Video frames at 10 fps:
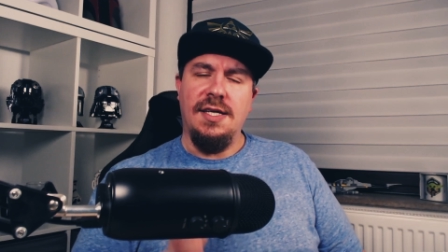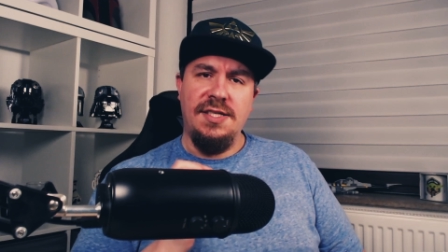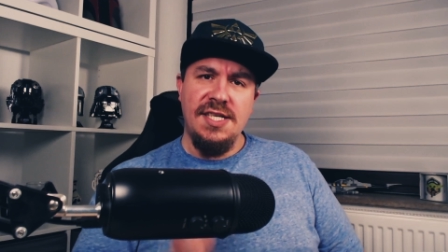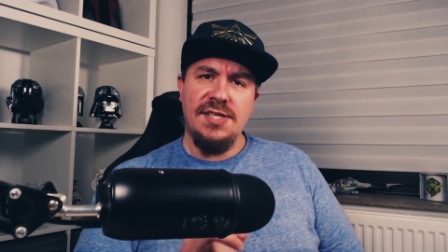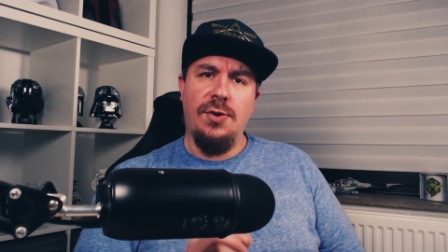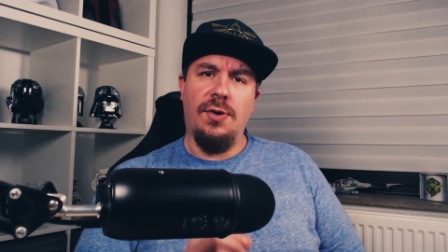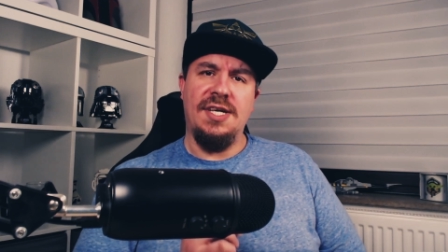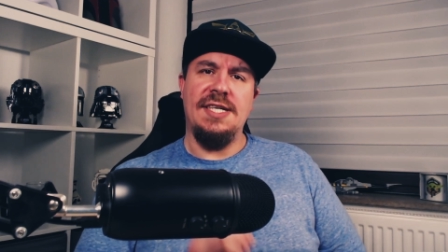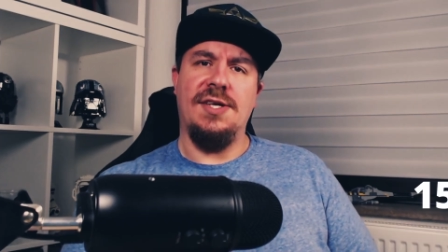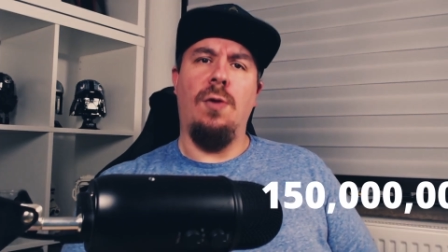Discord
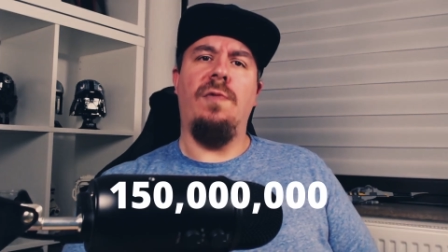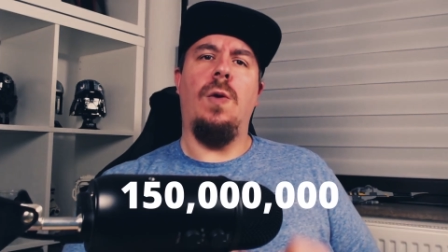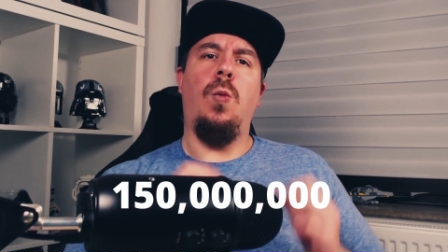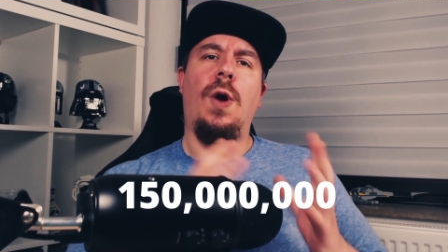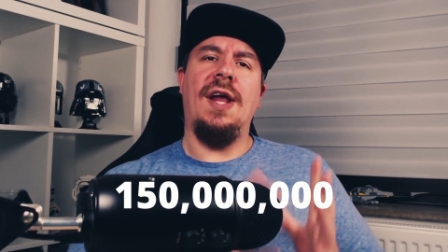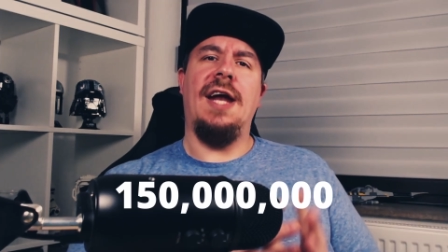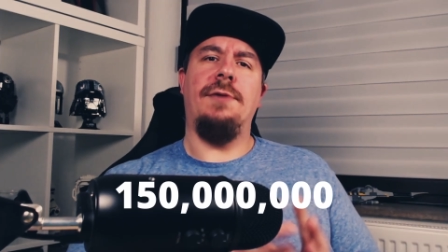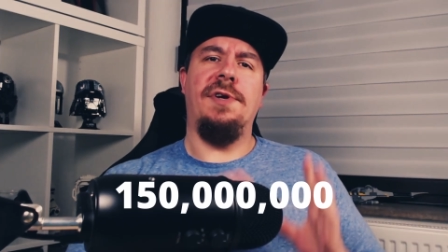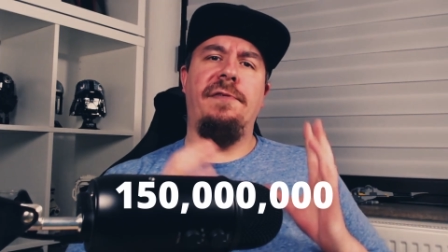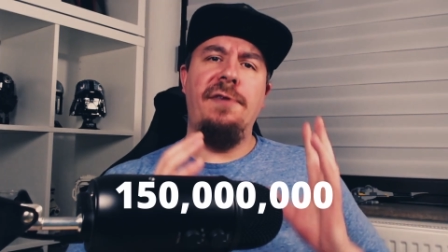has over
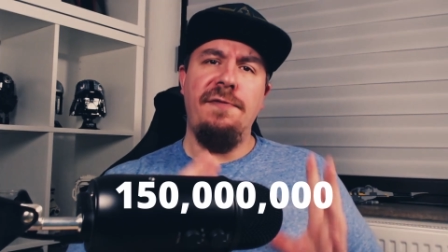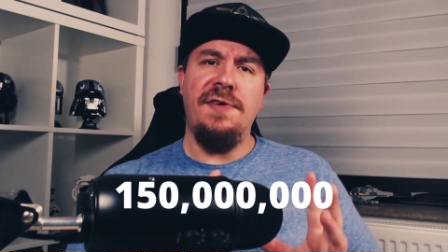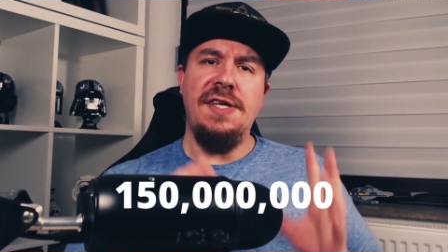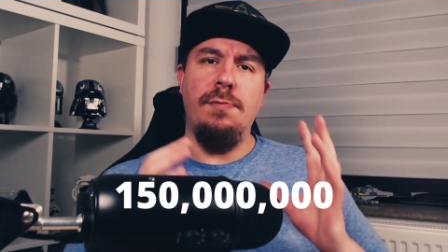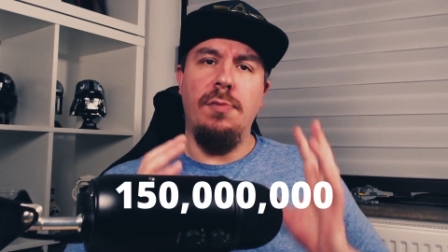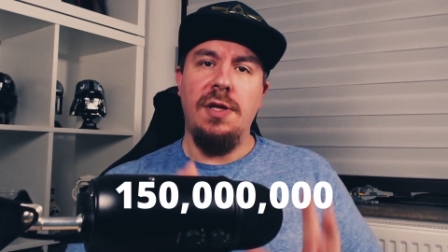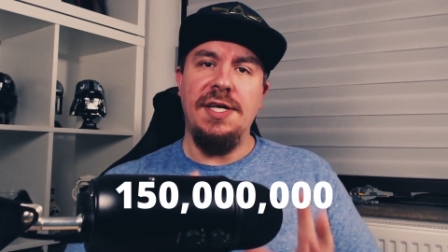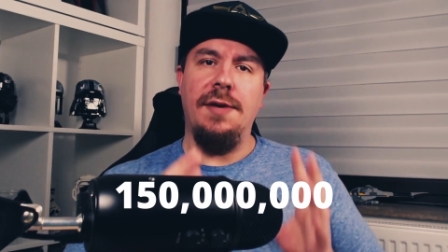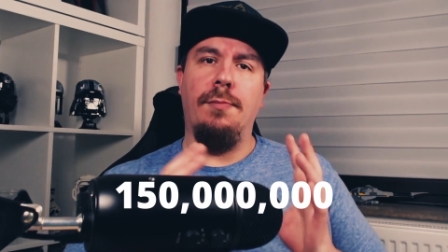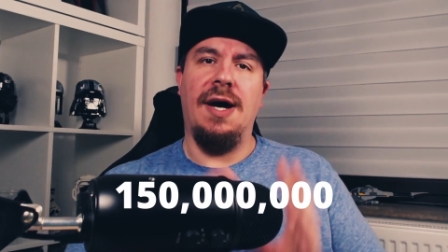150
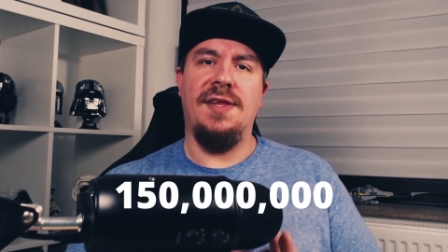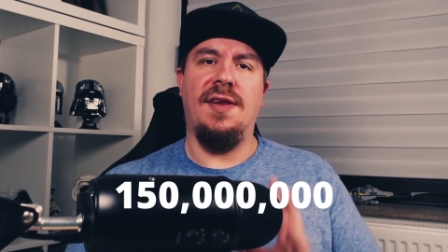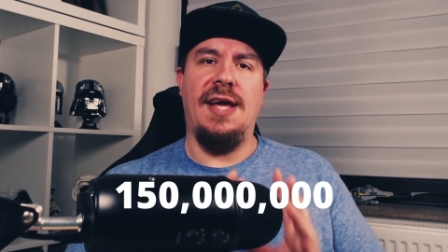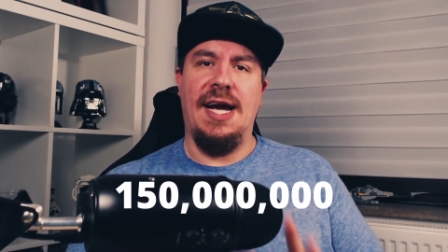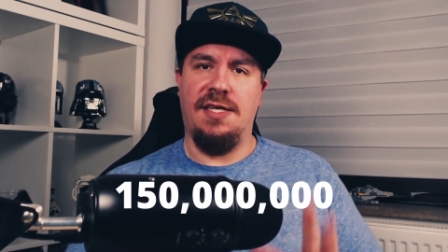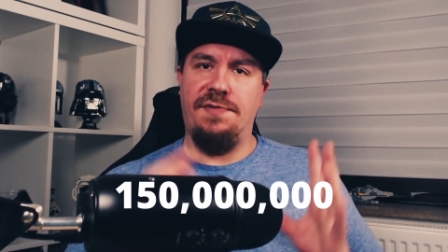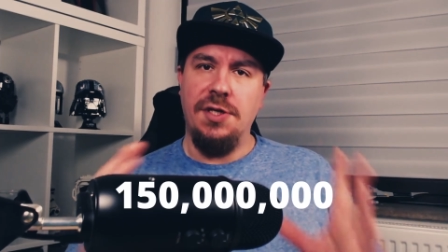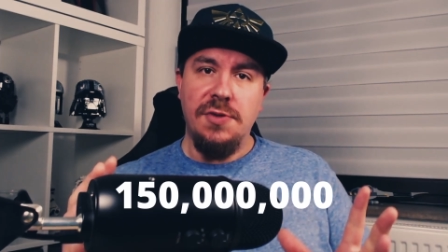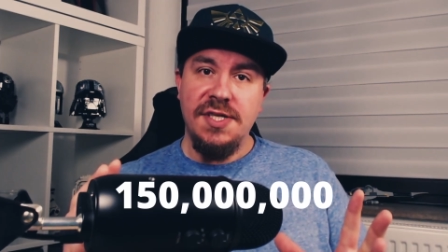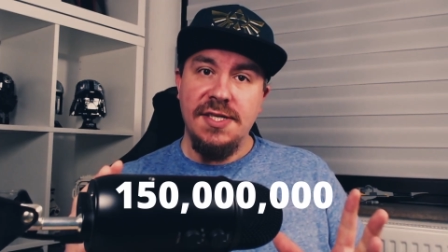million monthly active
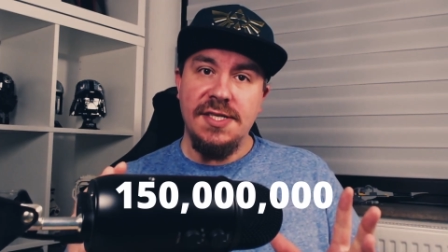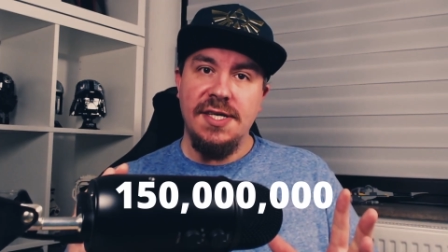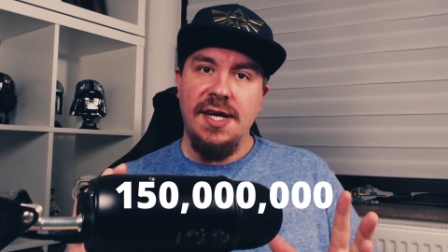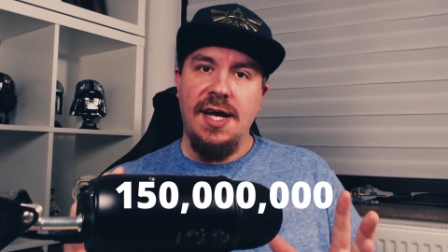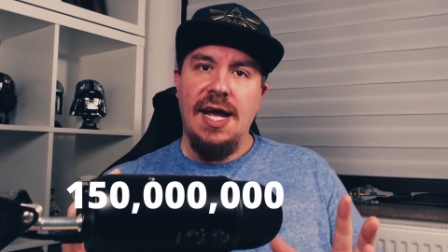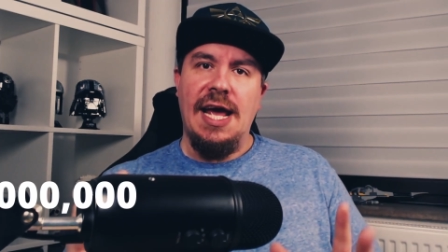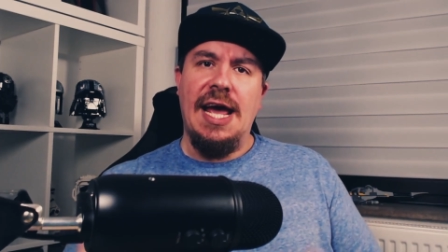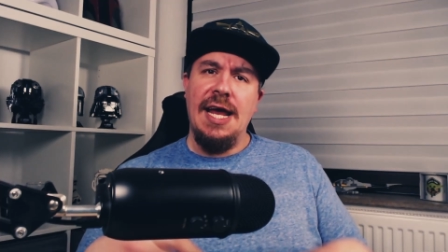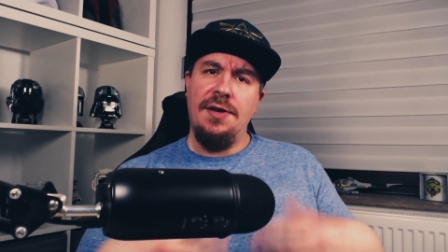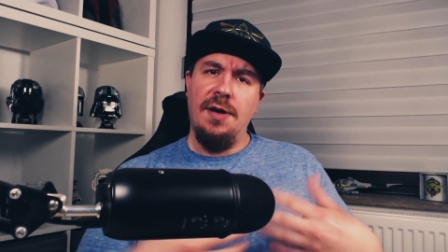users
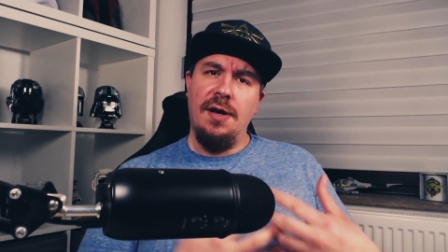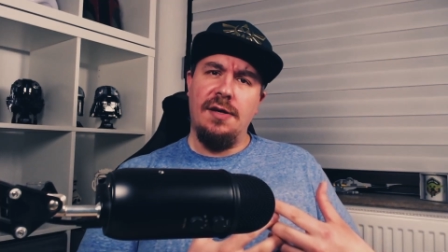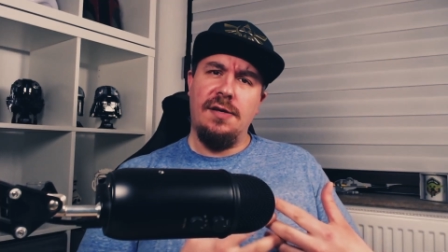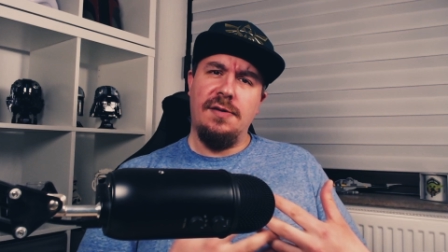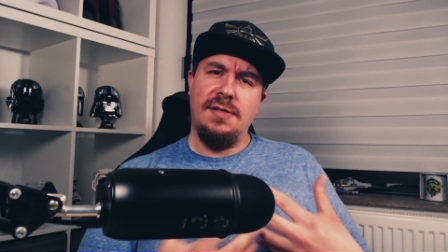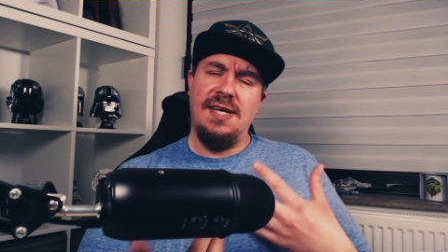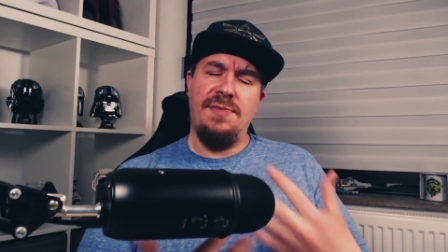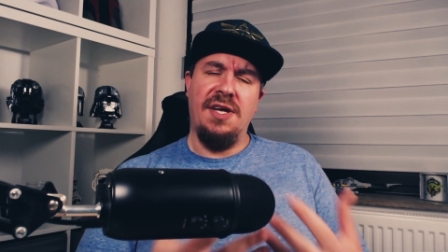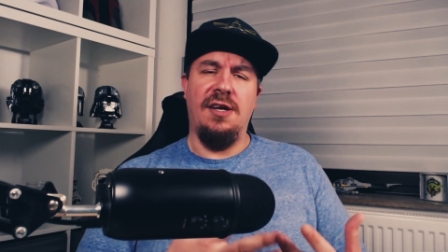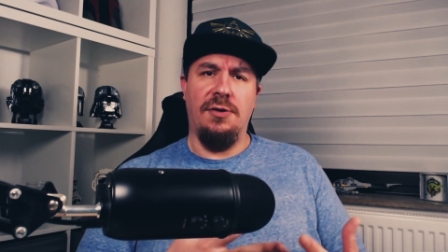and
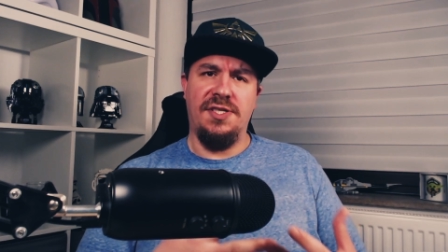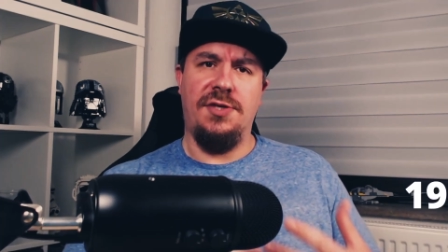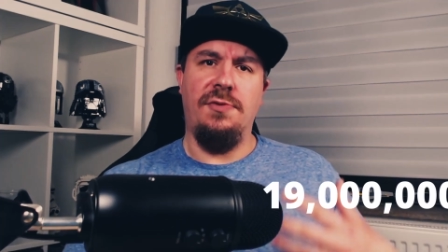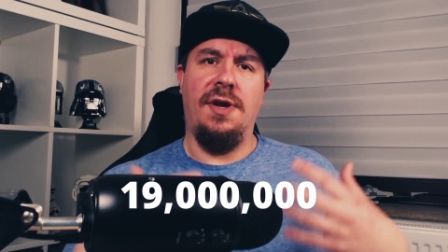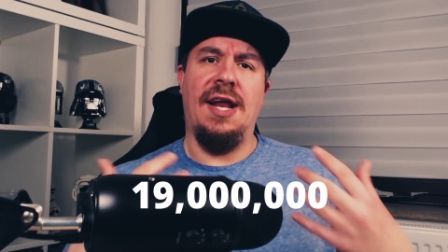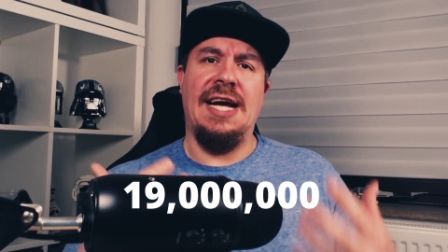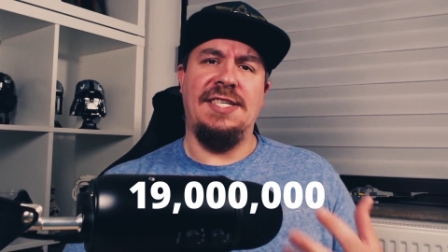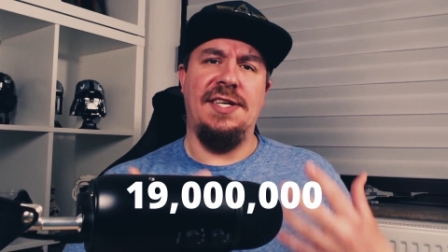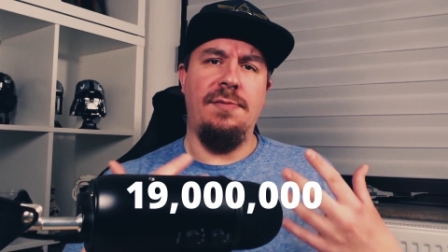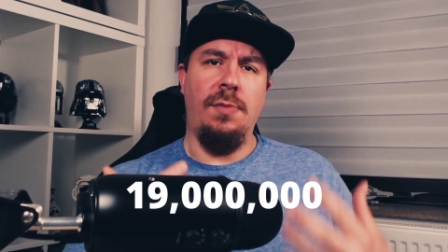something close to
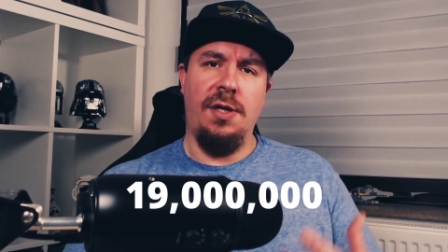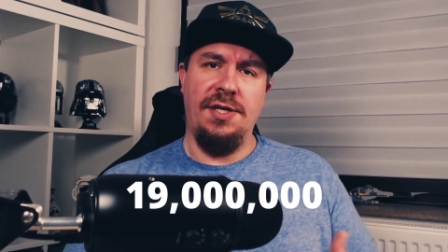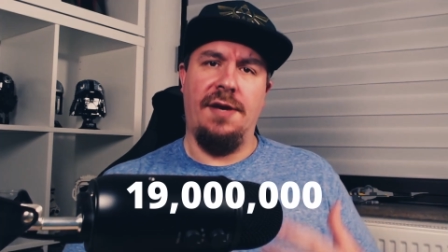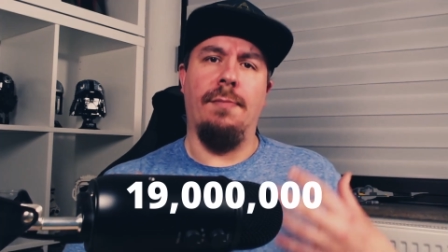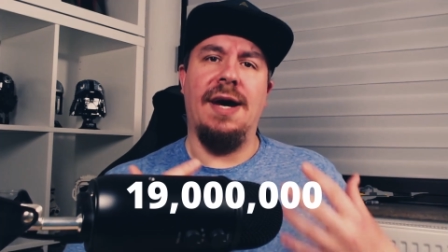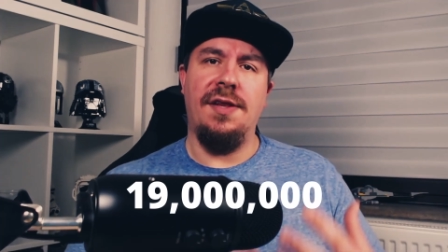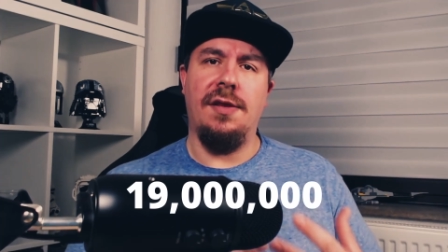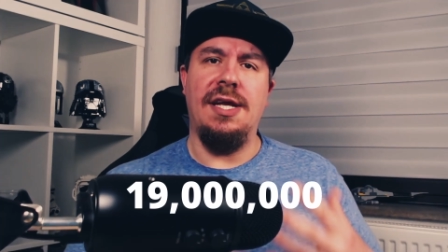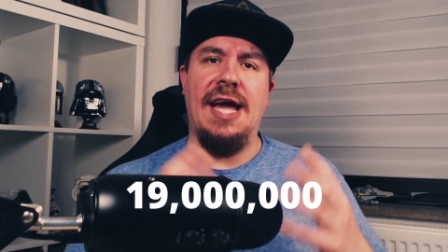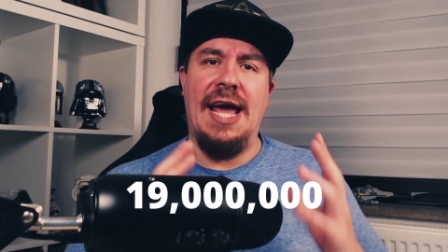19 million
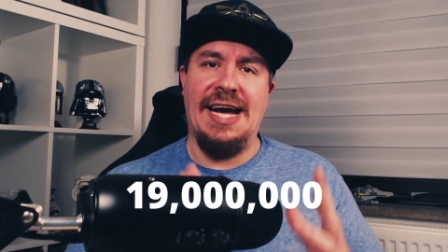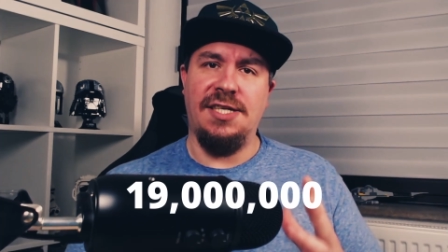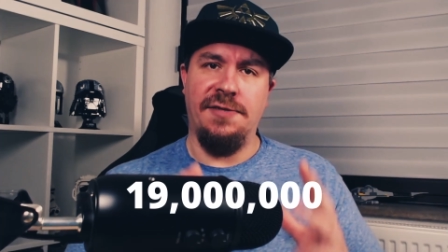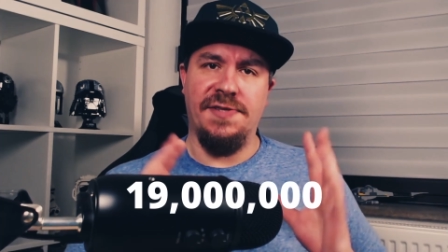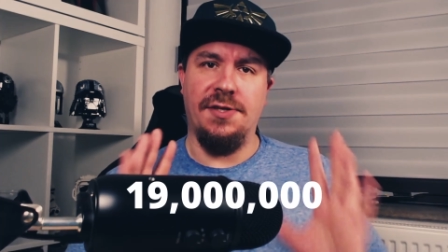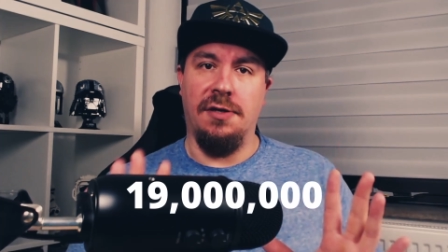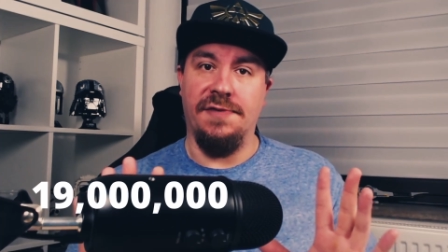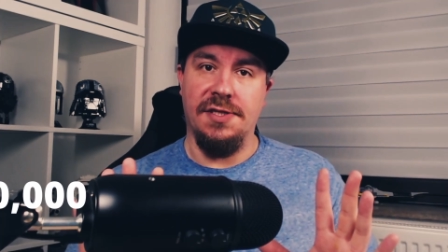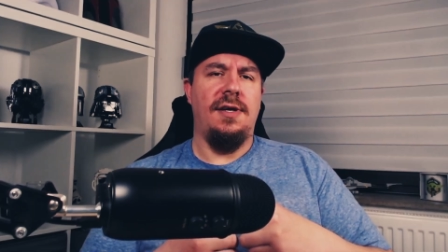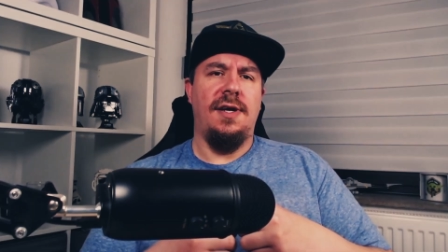monthly active servers.